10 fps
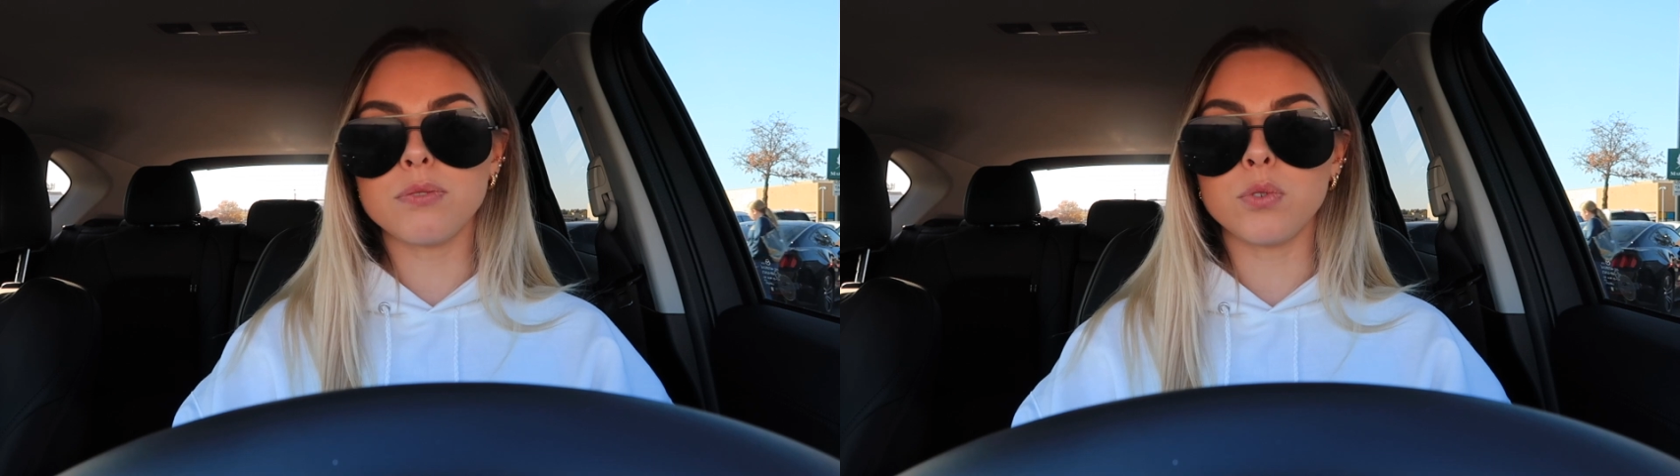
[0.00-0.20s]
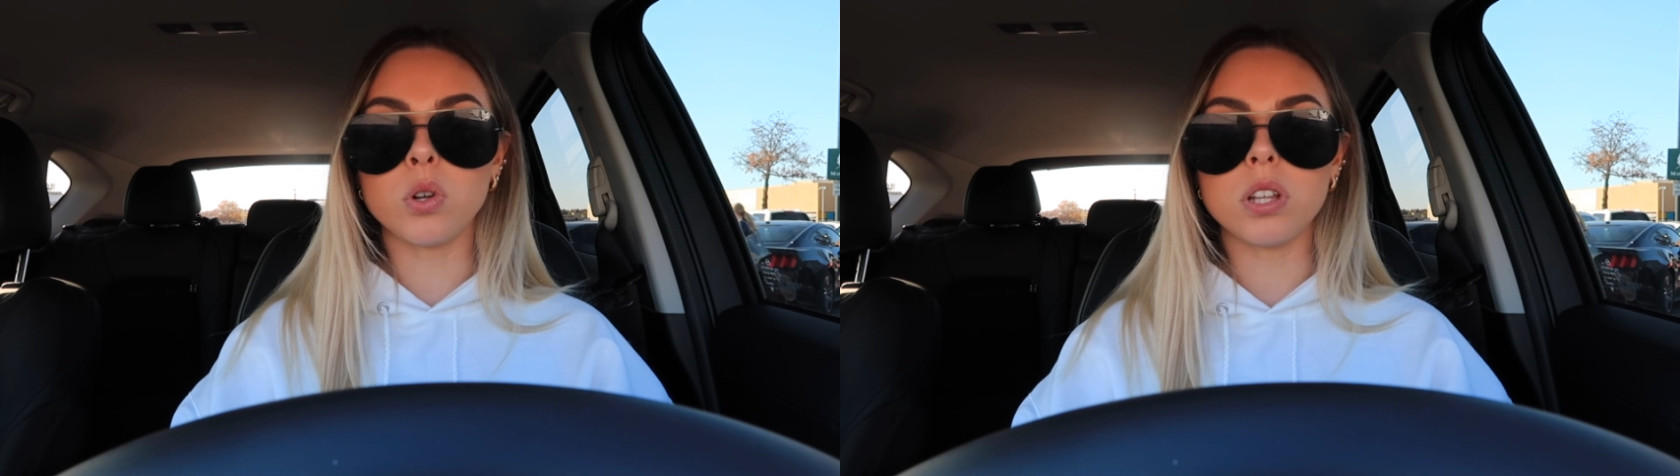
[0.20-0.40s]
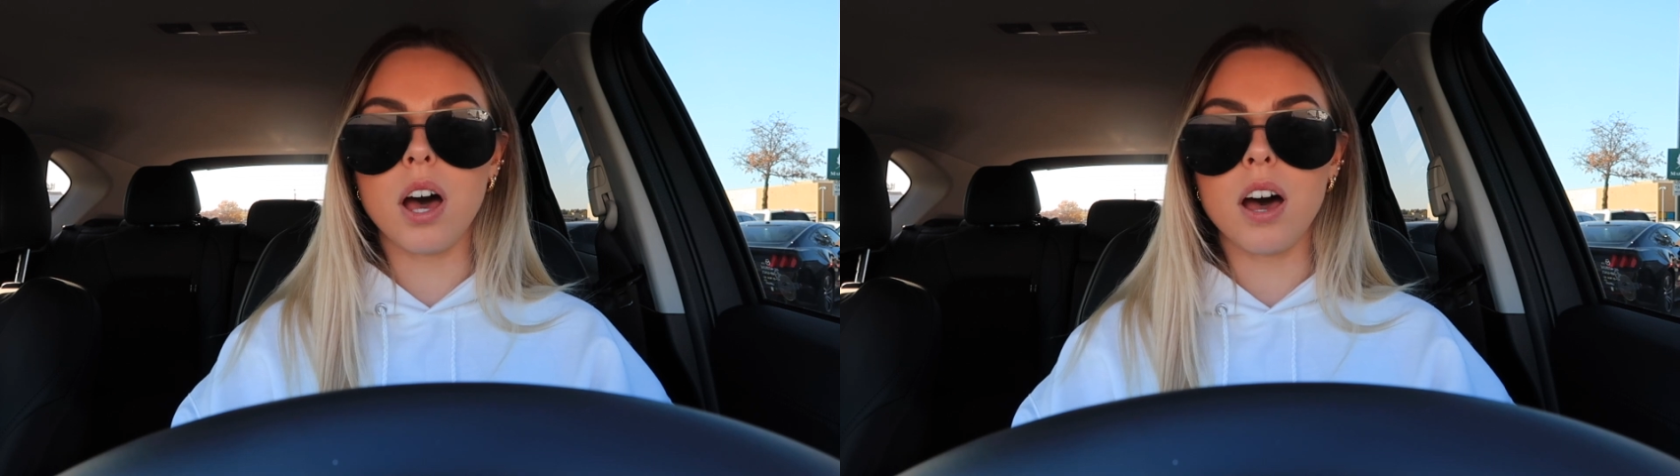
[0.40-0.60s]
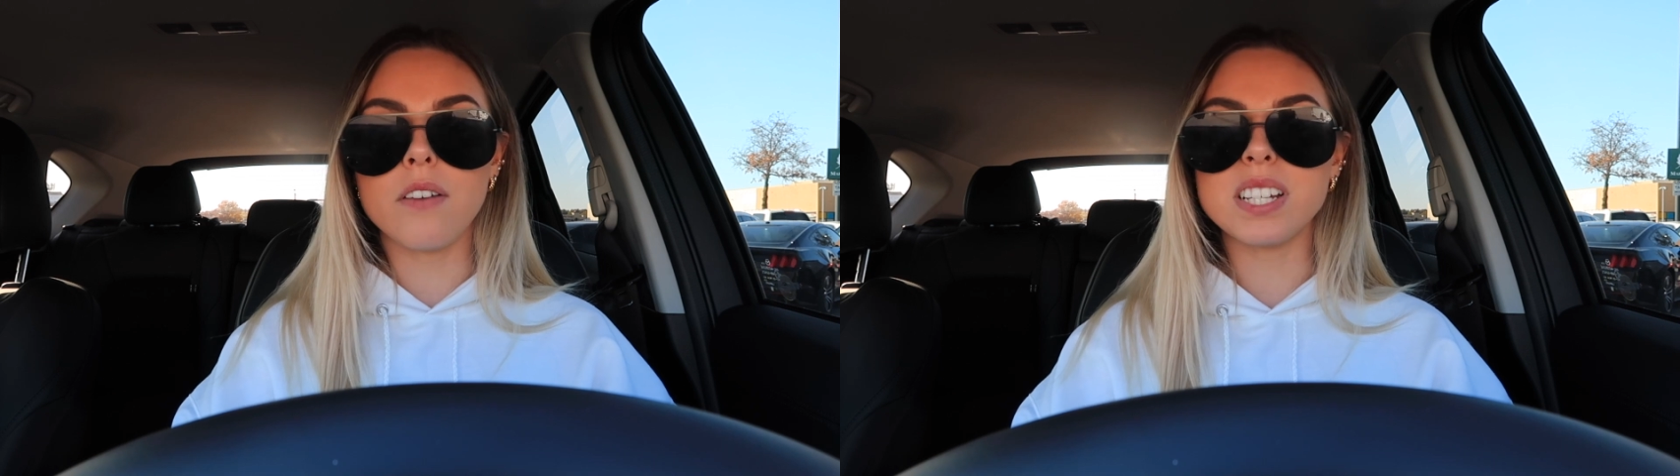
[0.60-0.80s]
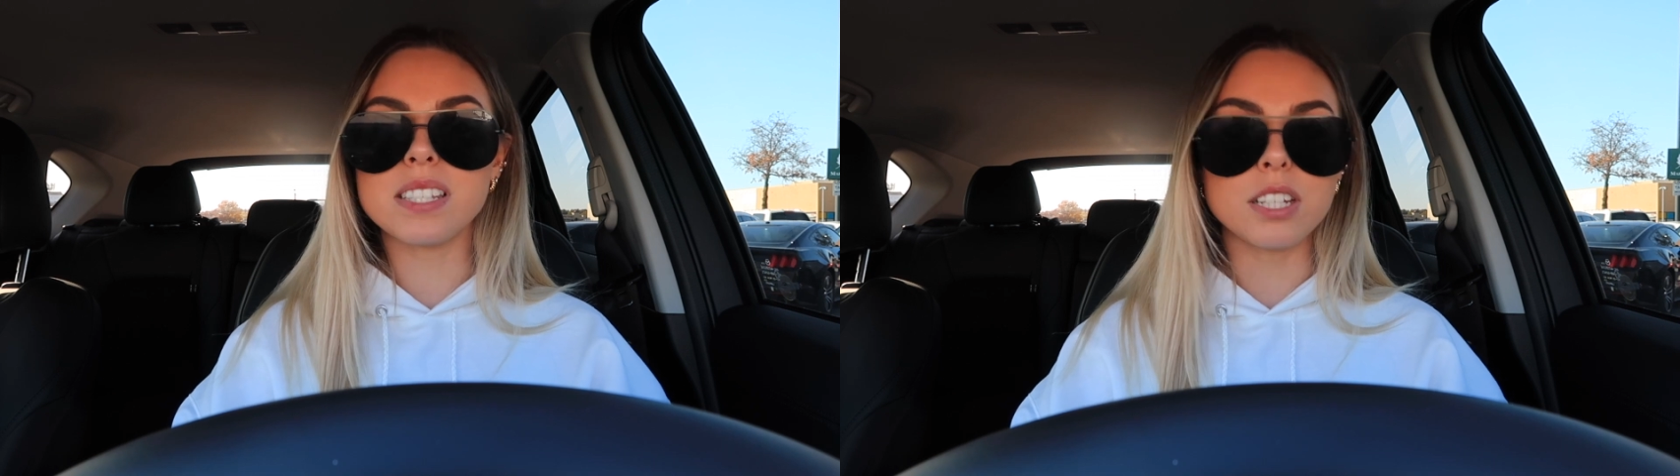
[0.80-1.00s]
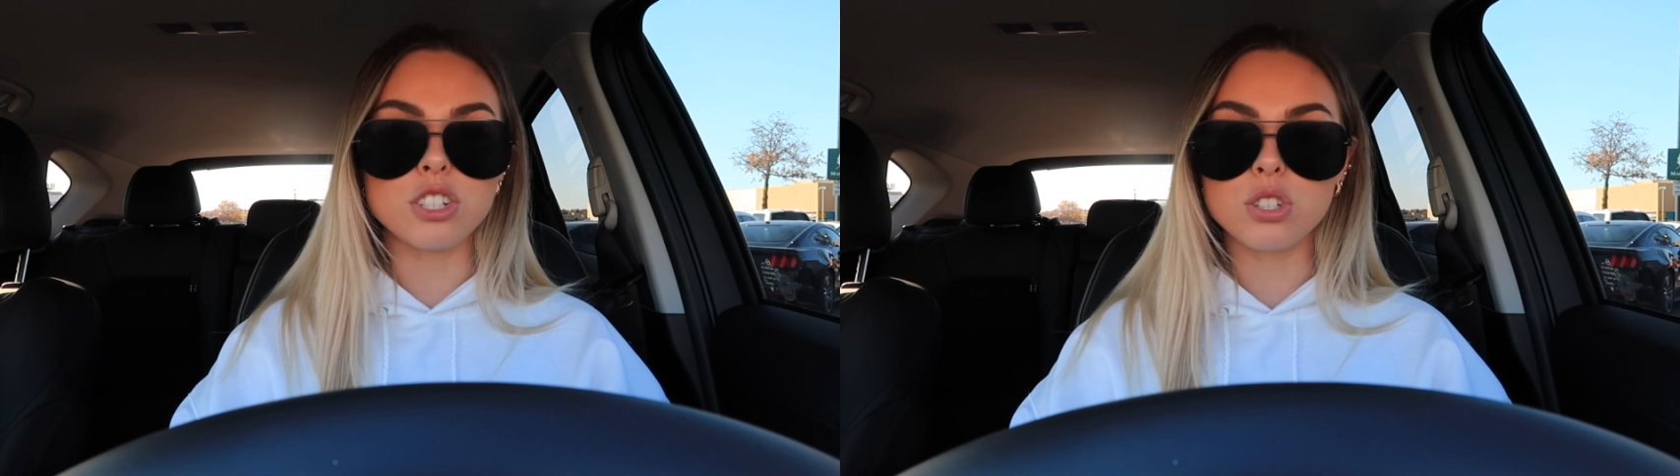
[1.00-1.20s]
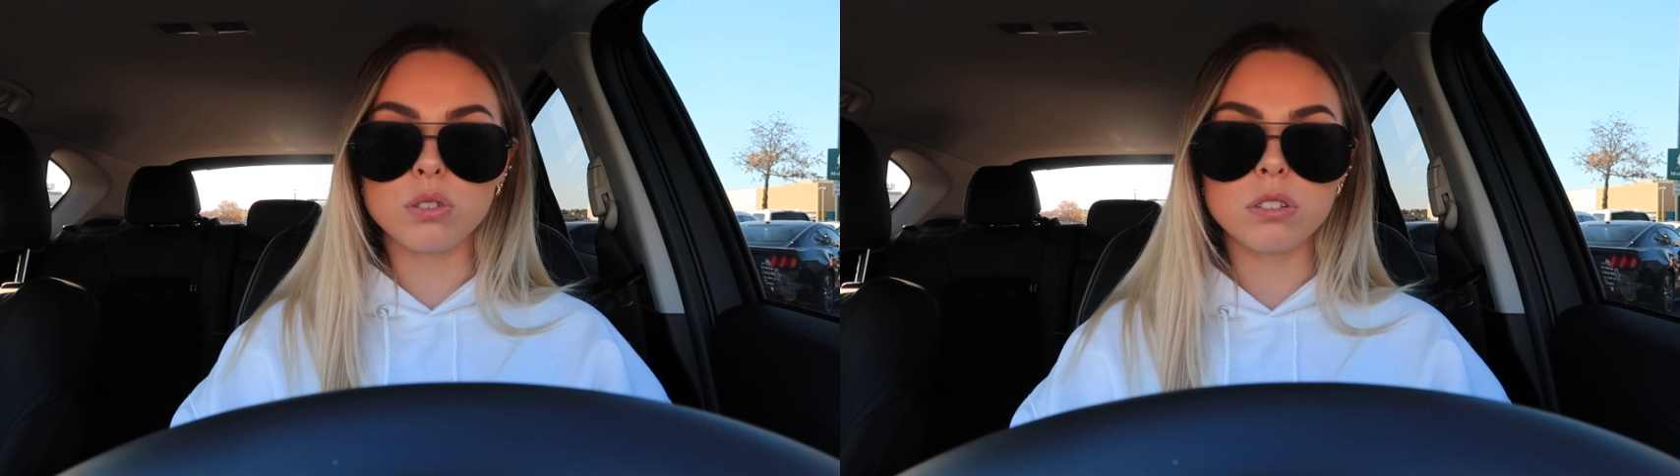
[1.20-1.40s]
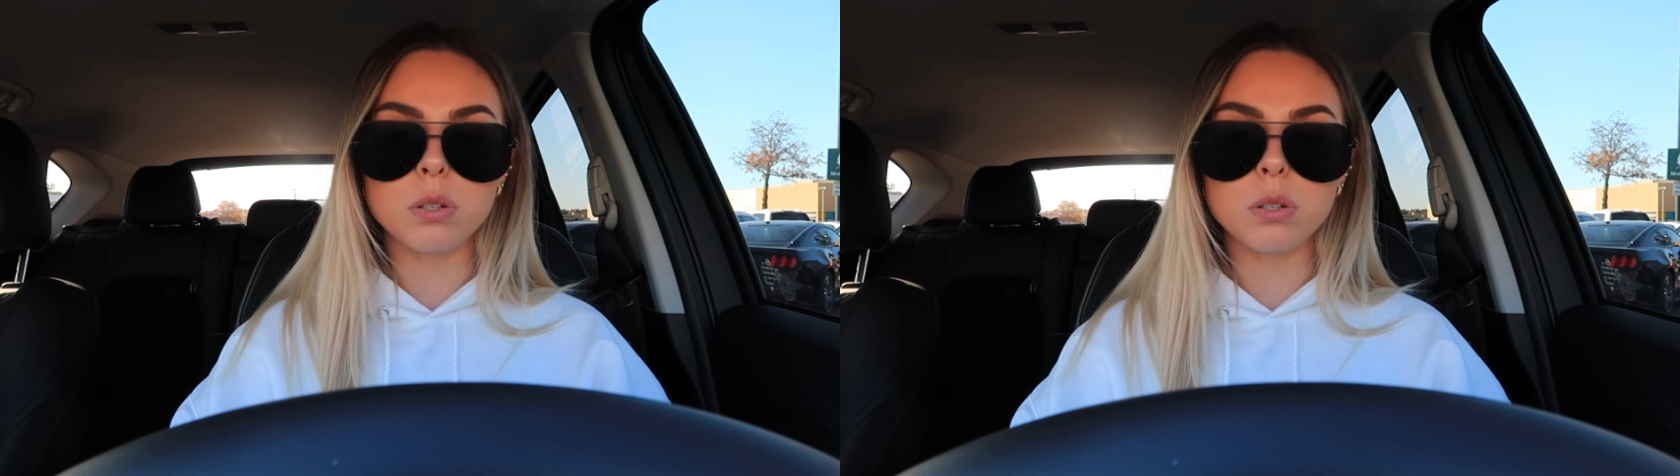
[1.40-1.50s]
full of essentials.